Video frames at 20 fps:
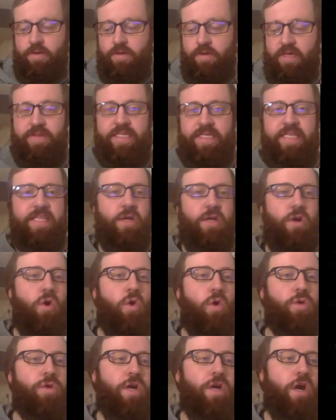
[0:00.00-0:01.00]
Yeah, well, like I the
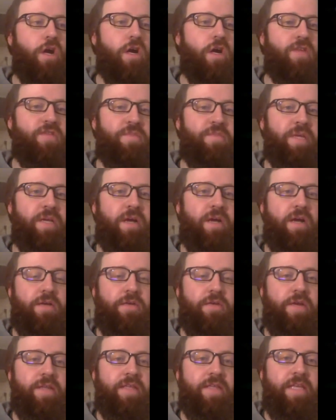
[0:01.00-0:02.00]
got, old guard of
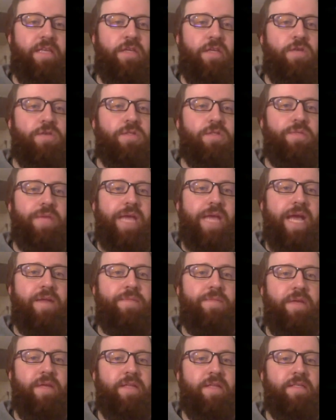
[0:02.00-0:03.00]
Beyond, right? That yeah, used to be
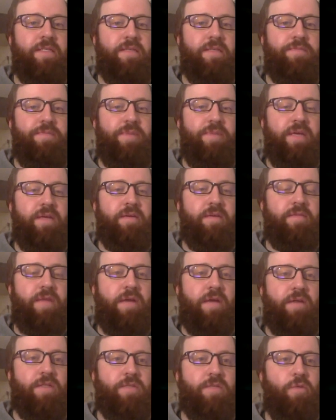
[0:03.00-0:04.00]
admins and big
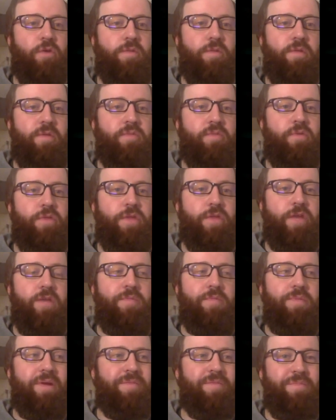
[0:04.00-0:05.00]
outspoken yeah, people there,
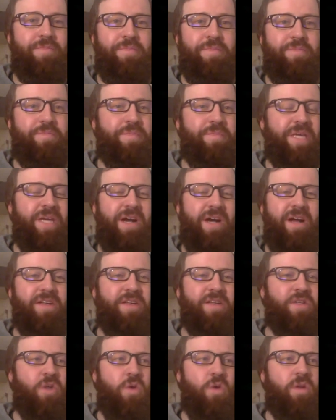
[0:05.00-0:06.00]
people but
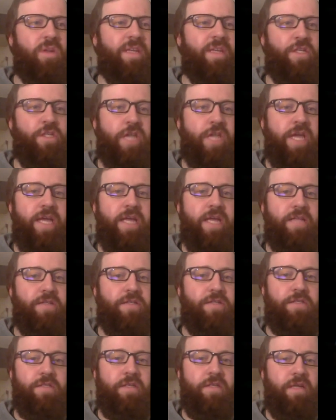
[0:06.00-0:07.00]
Beyond totally for...
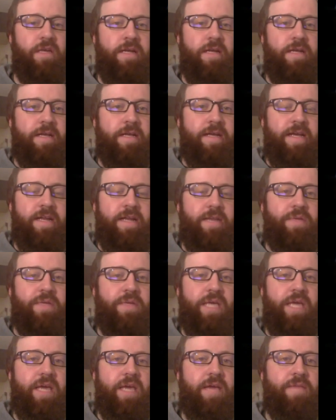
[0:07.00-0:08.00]
changed, and it
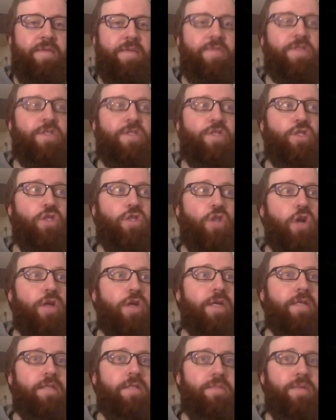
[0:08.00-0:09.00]
became it was
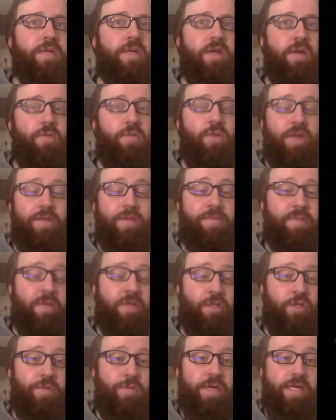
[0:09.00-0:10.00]
starting to become what I'm
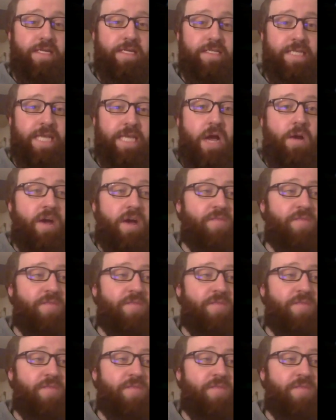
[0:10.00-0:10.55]
assuming it is now.